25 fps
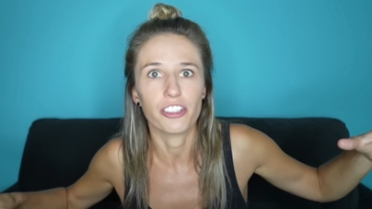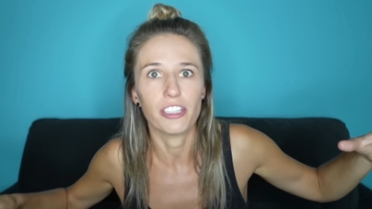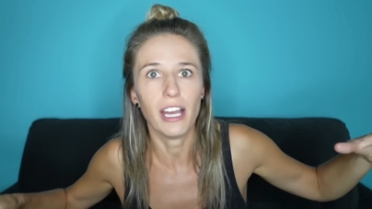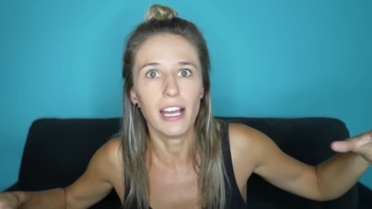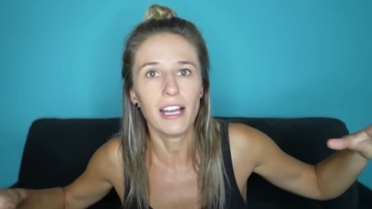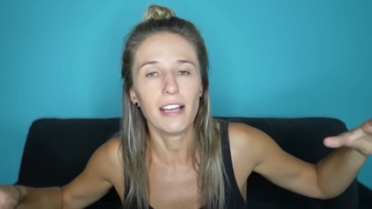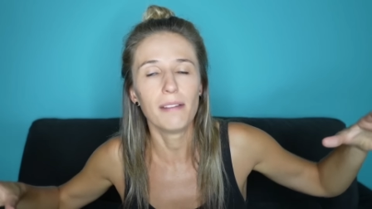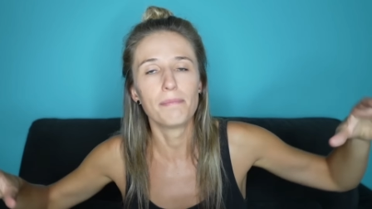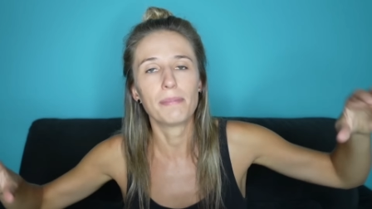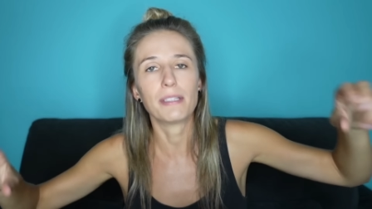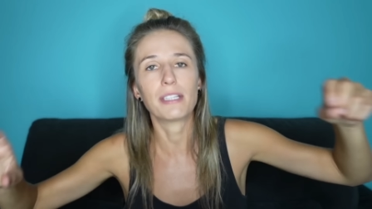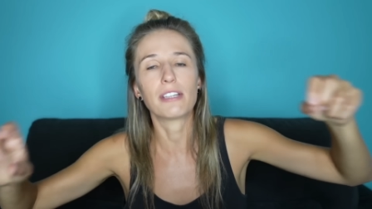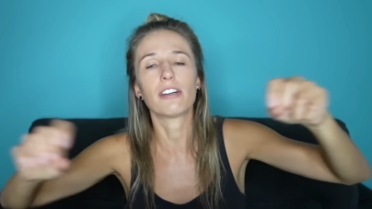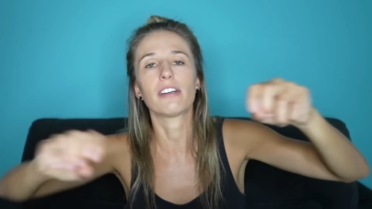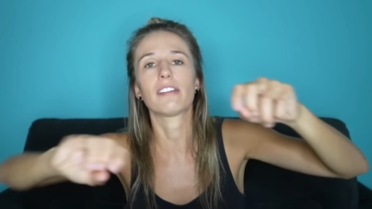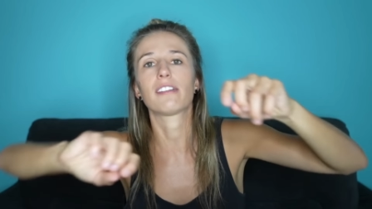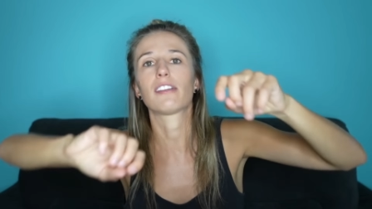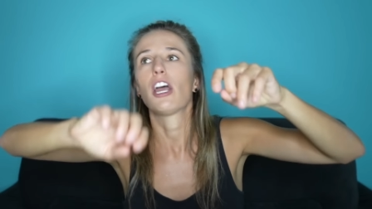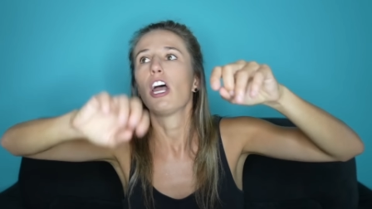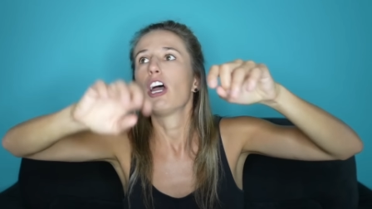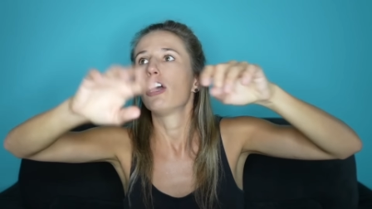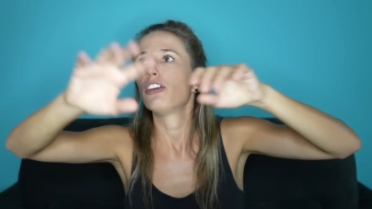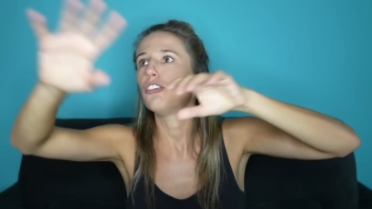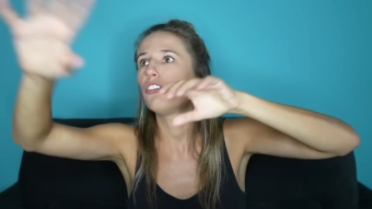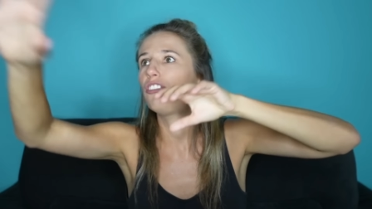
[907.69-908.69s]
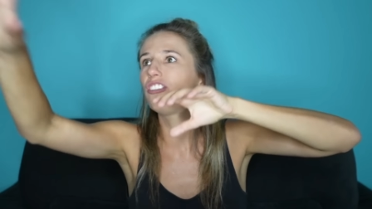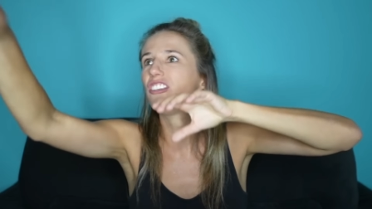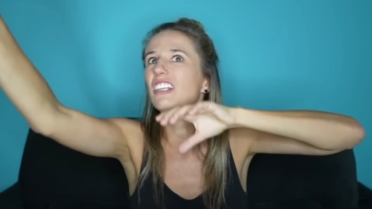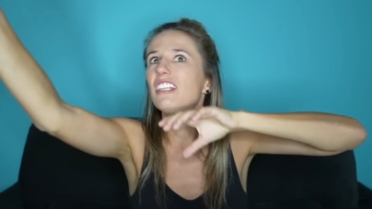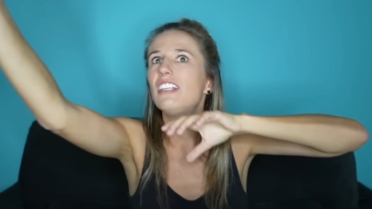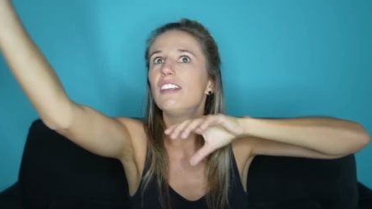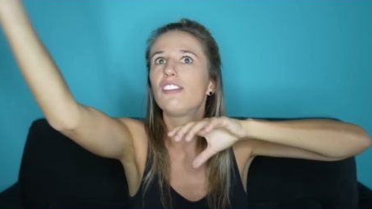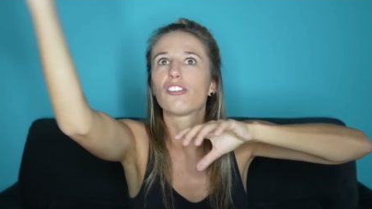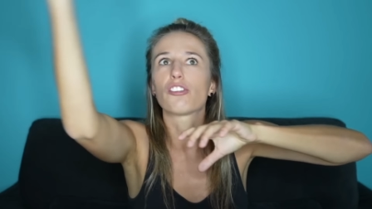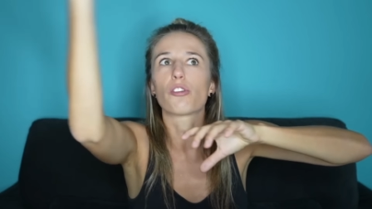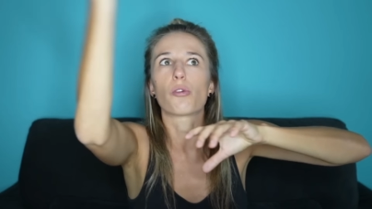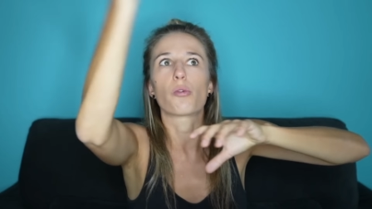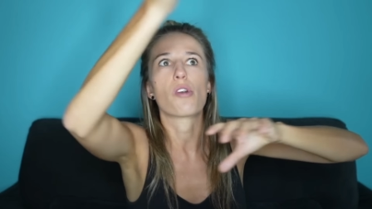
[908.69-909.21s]
Yeah, because you see
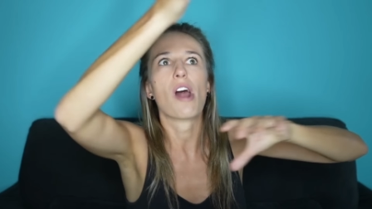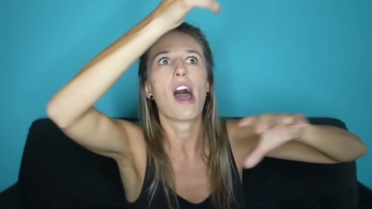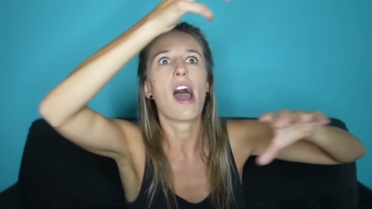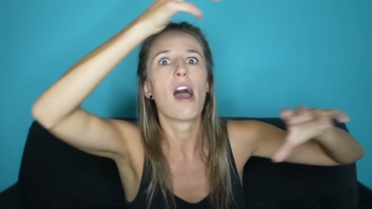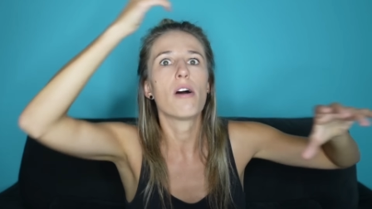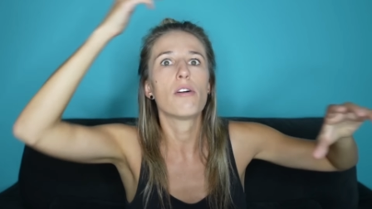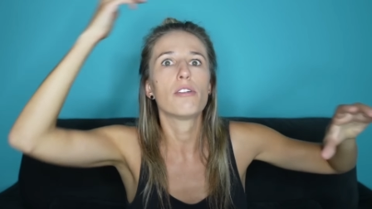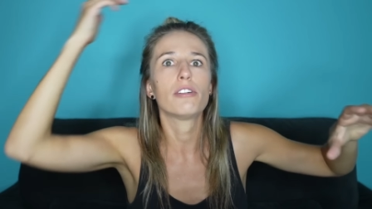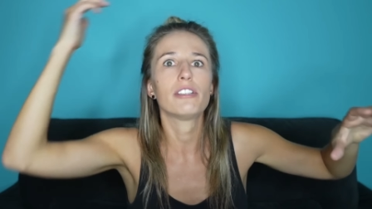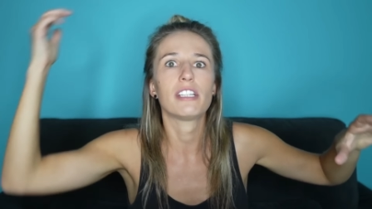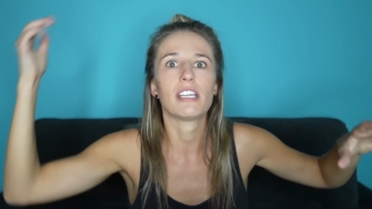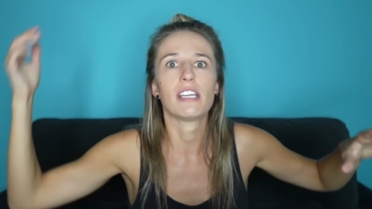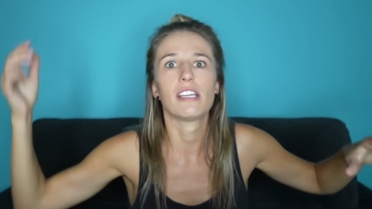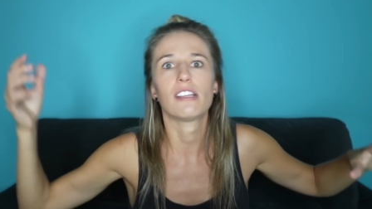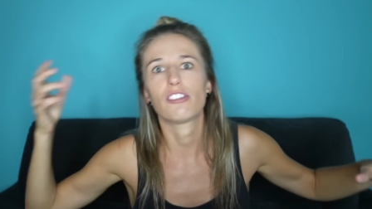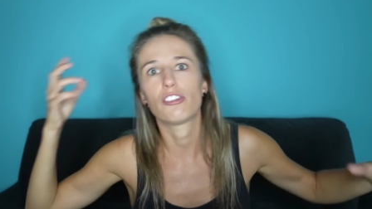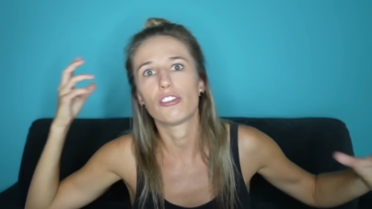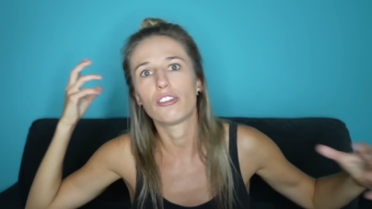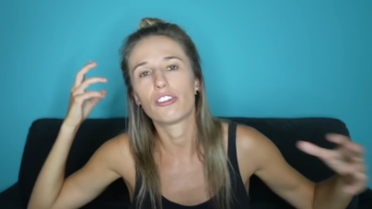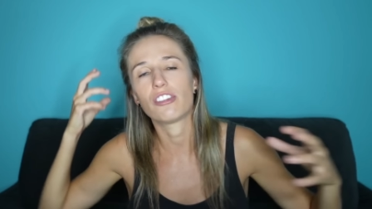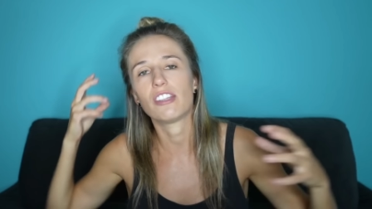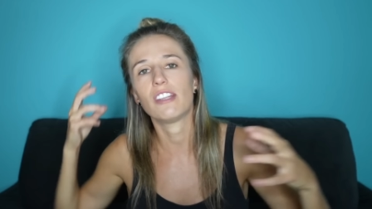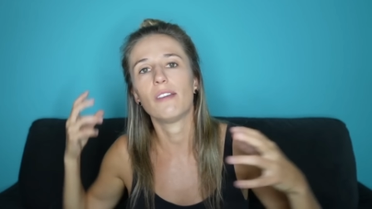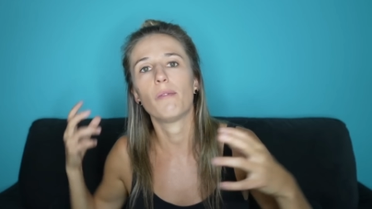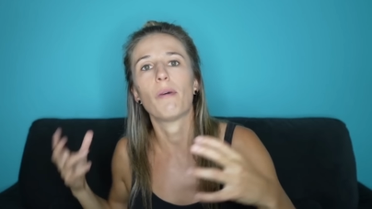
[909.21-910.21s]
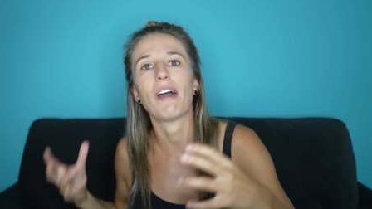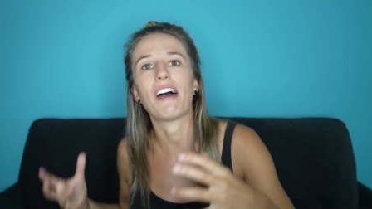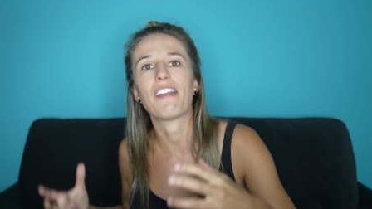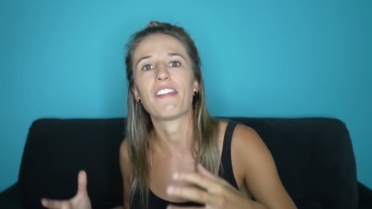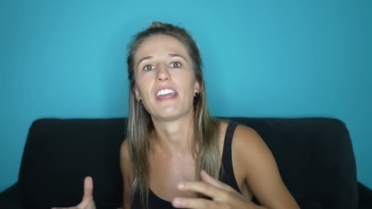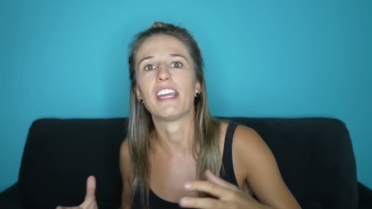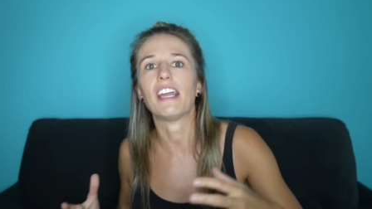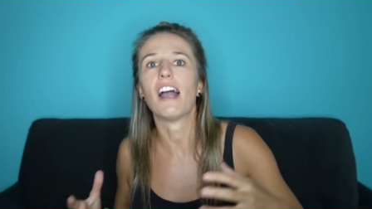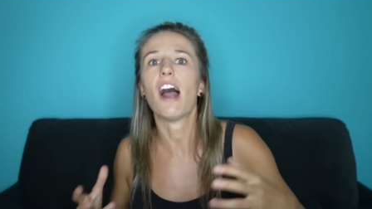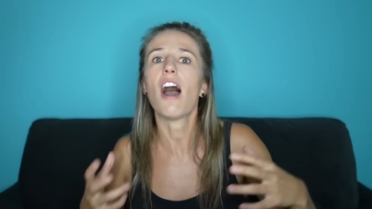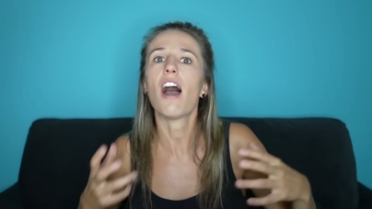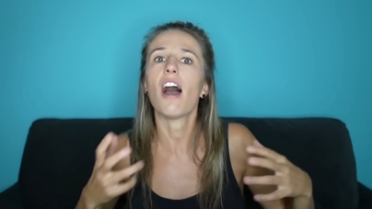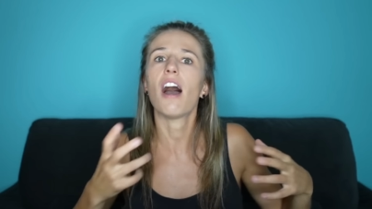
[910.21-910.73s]
the surroundings, you see where
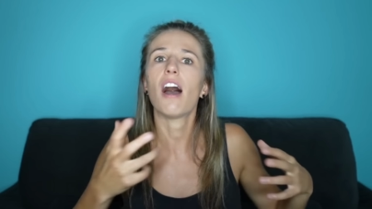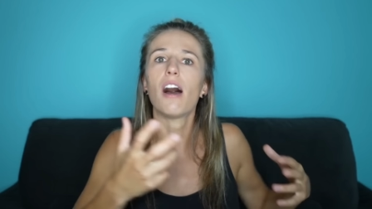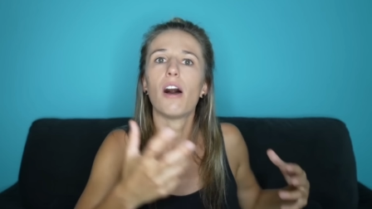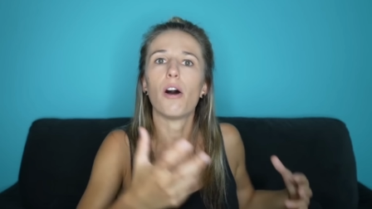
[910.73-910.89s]
they are,